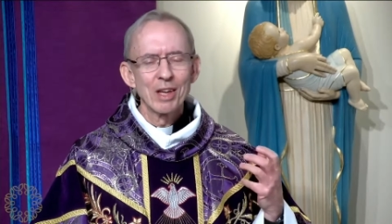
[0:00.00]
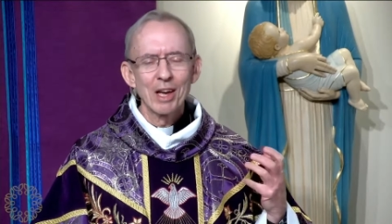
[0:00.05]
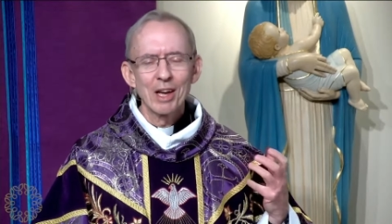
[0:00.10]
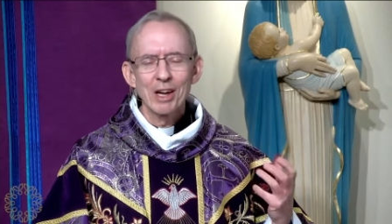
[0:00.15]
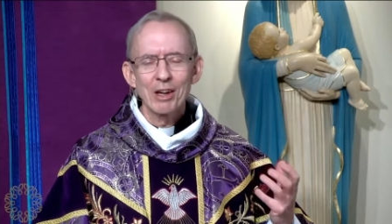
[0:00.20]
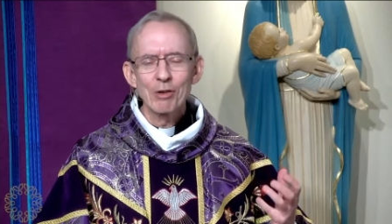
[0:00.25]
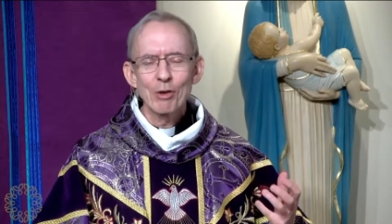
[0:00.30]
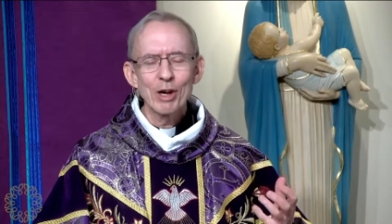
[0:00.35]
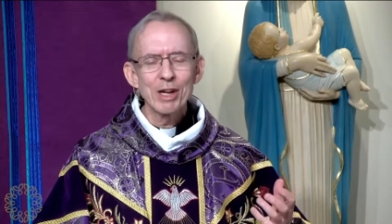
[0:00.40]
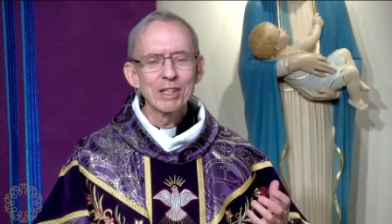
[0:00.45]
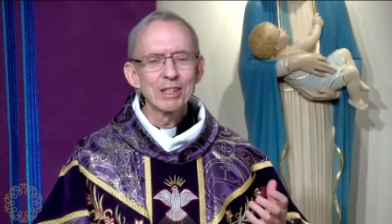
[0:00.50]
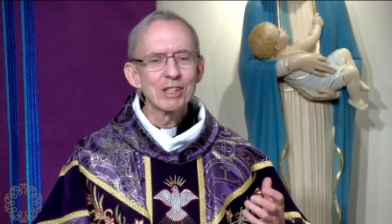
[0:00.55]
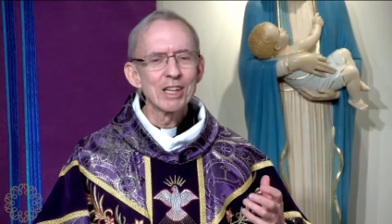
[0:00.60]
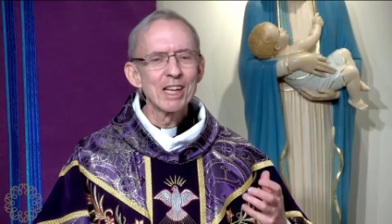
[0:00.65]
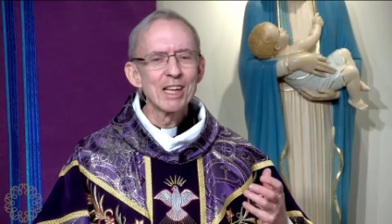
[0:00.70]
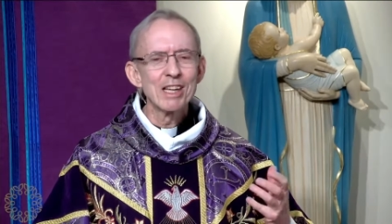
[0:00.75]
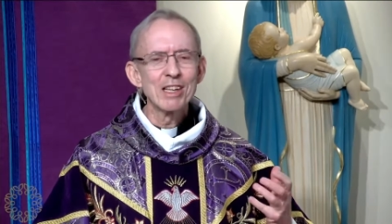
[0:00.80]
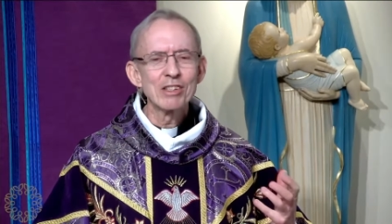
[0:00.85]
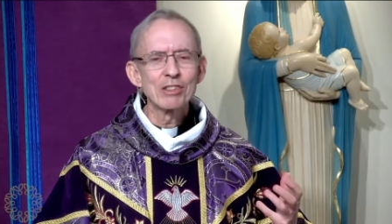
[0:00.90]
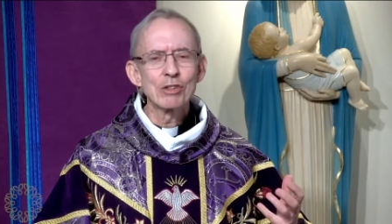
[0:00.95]
a great
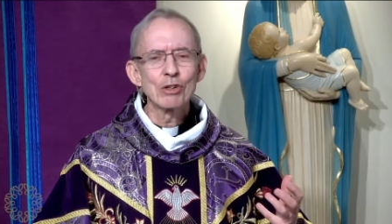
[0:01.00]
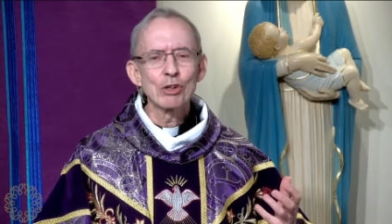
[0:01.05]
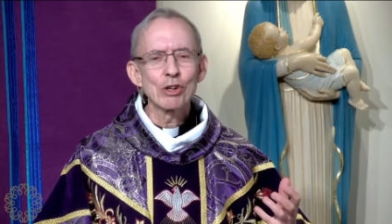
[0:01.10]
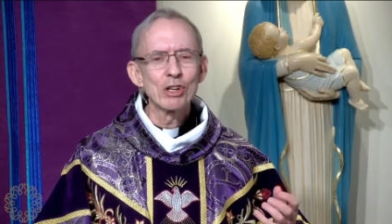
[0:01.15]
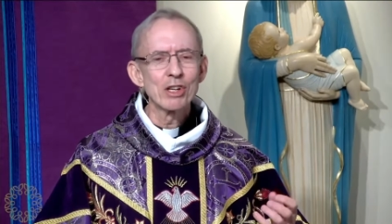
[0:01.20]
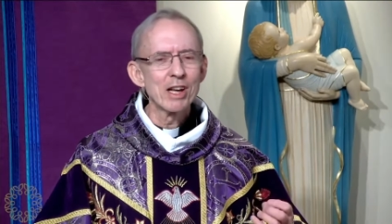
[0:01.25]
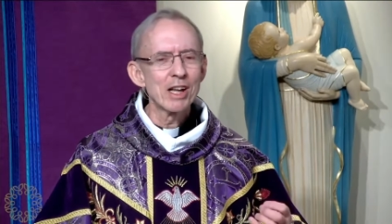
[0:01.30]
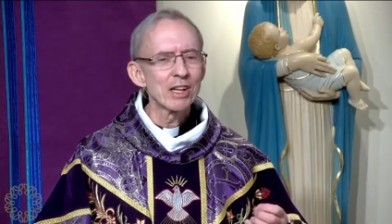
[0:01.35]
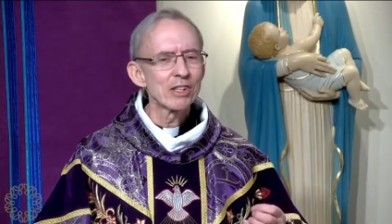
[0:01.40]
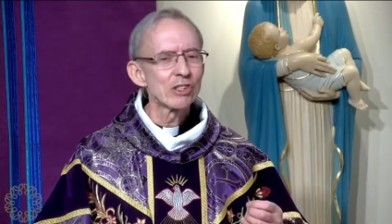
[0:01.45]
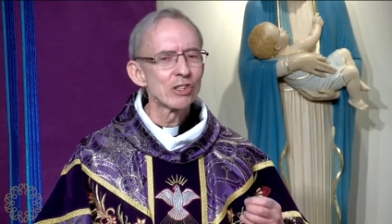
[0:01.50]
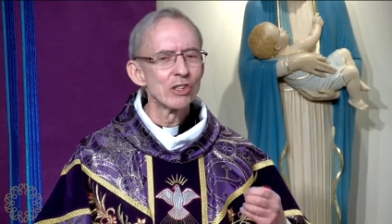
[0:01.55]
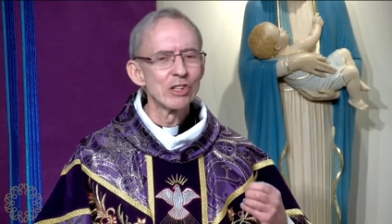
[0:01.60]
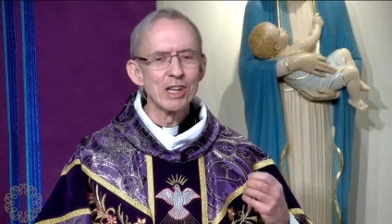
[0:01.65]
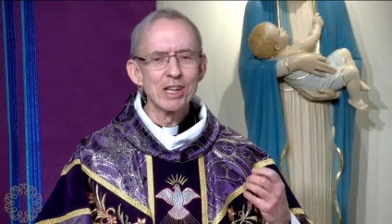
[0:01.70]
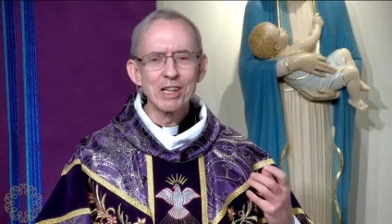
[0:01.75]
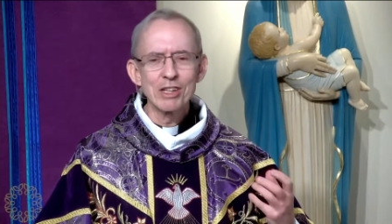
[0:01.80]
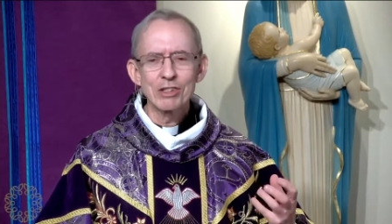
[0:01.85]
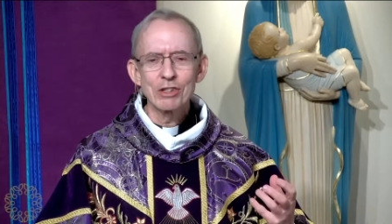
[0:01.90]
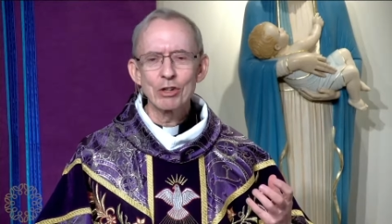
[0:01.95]
interconnection,
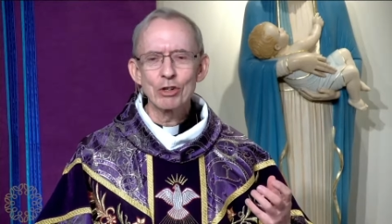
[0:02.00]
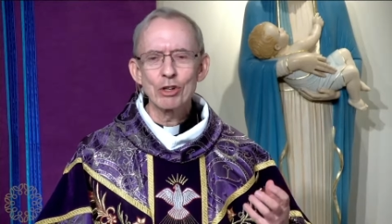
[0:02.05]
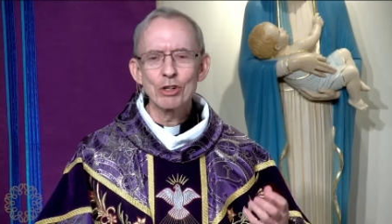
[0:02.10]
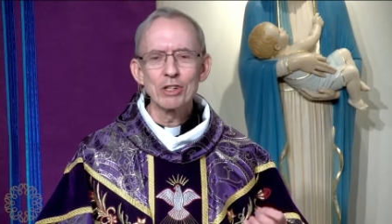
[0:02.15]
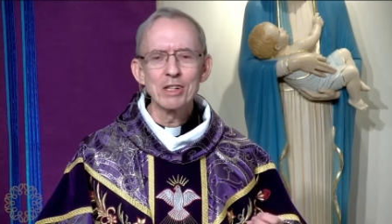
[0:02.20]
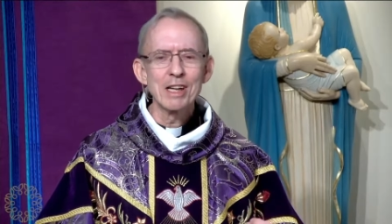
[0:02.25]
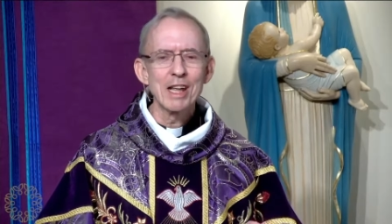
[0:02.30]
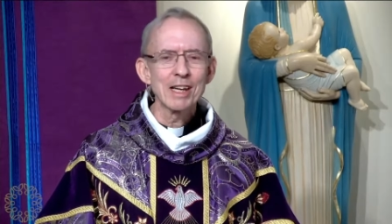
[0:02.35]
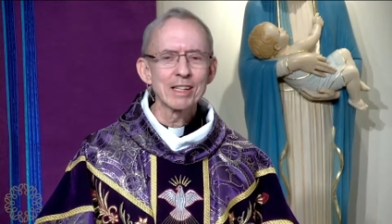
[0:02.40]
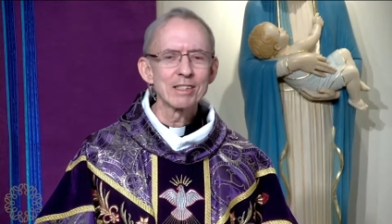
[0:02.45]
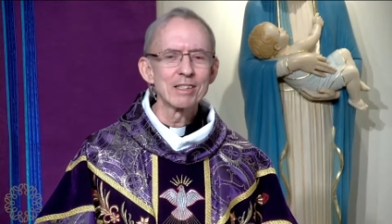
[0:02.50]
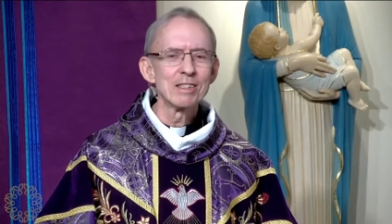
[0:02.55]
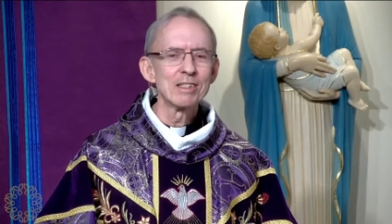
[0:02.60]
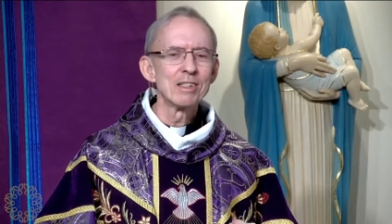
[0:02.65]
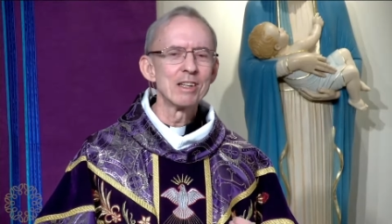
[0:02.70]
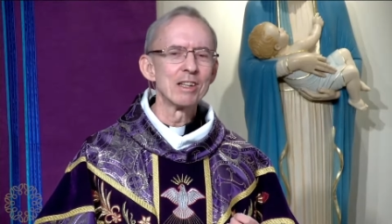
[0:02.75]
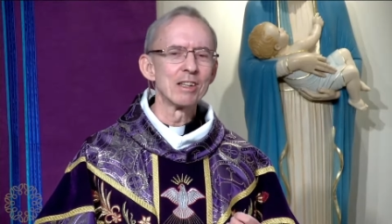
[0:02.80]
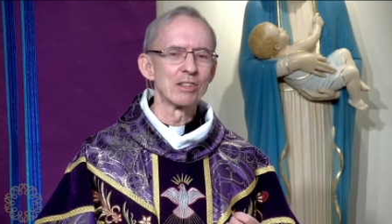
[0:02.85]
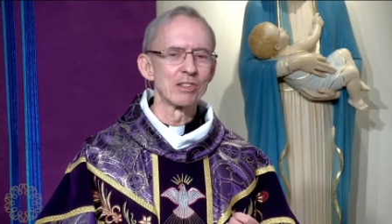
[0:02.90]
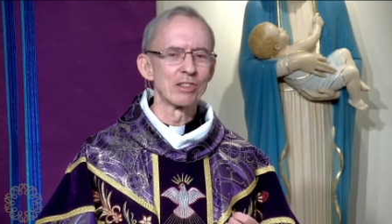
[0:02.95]

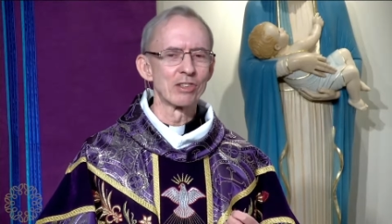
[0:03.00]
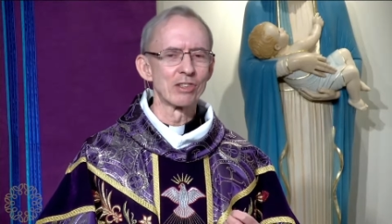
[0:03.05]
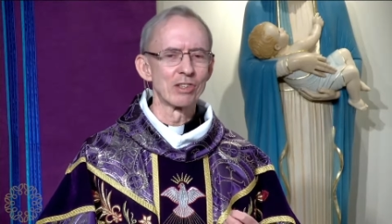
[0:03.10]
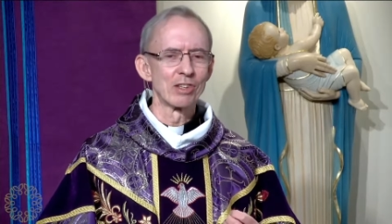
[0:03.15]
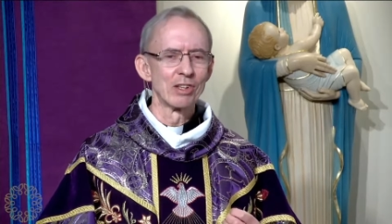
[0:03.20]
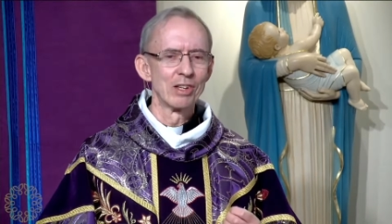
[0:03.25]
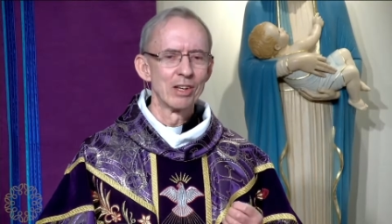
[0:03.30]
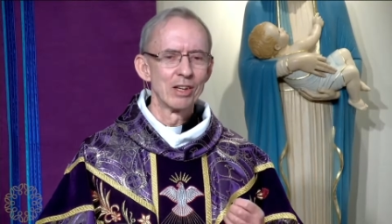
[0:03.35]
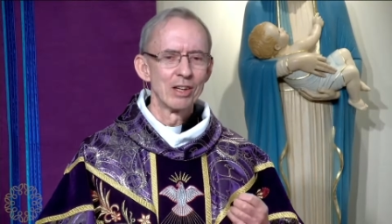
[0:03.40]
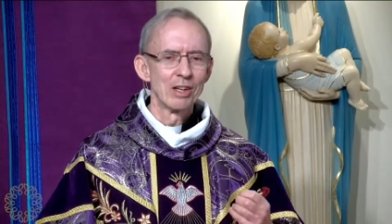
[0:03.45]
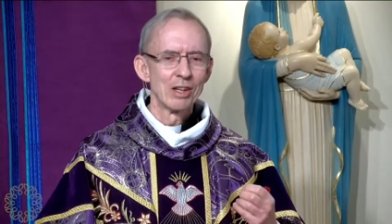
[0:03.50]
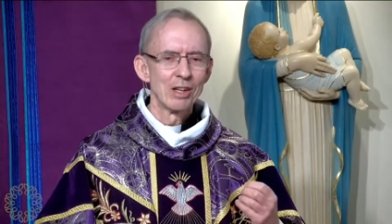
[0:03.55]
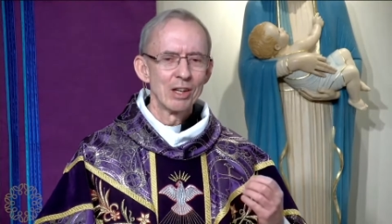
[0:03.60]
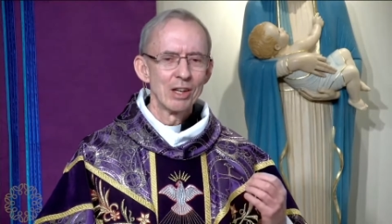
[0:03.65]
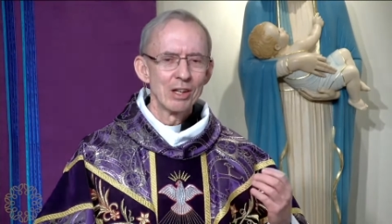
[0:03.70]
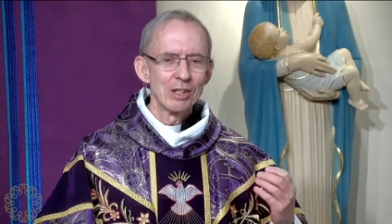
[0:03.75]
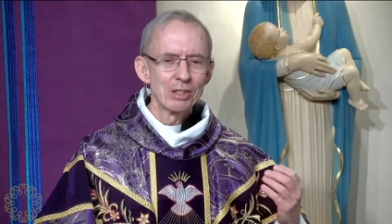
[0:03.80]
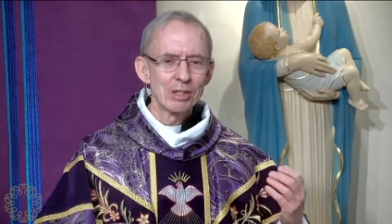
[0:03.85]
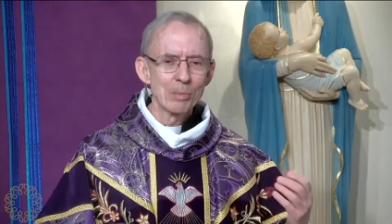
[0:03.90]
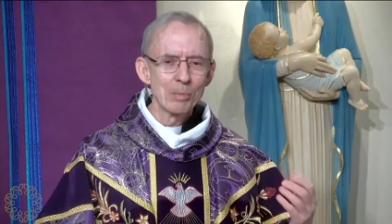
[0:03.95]
interconnectedness,
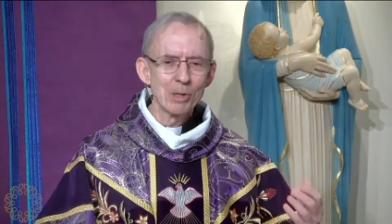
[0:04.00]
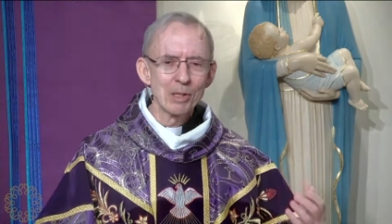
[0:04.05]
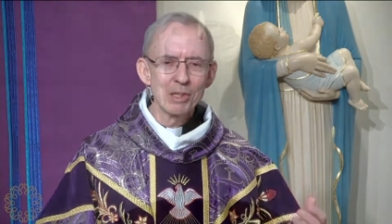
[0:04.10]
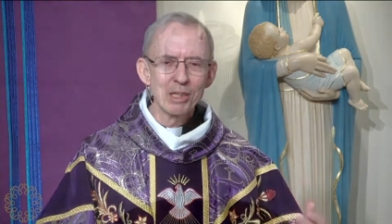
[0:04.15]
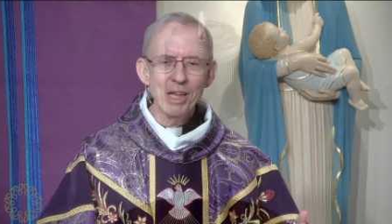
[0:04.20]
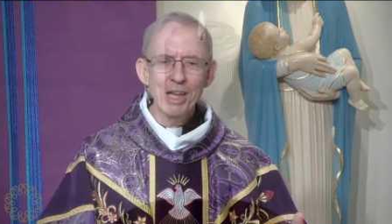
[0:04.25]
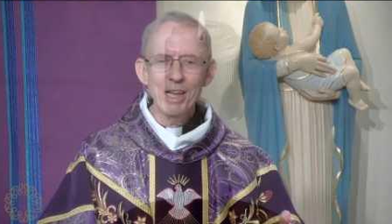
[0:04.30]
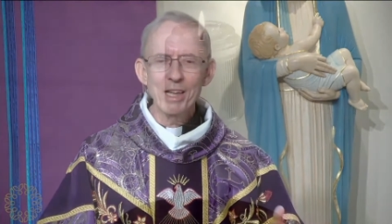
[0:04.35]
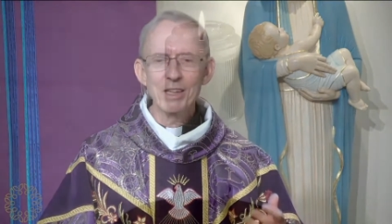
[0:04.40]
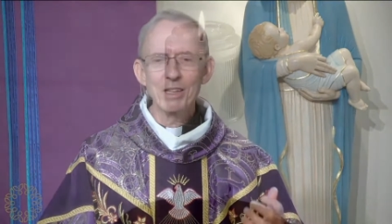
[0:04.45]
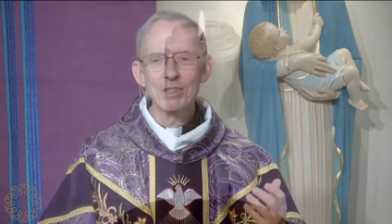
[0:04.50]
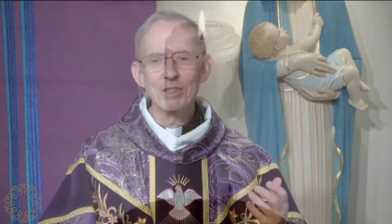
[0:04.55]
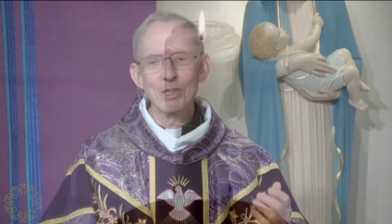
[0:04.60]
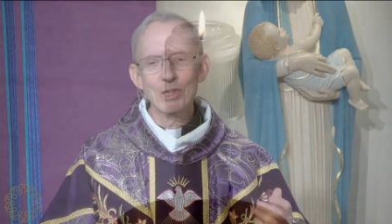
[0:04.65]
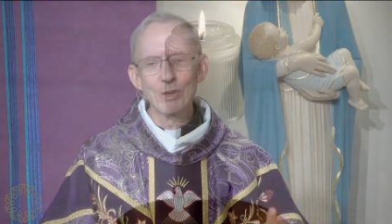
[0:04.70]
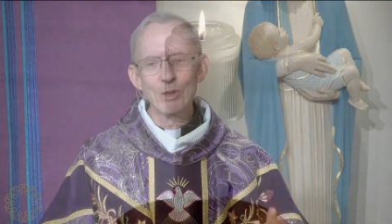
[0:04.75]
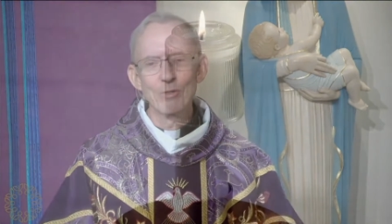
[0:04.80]
to be led into the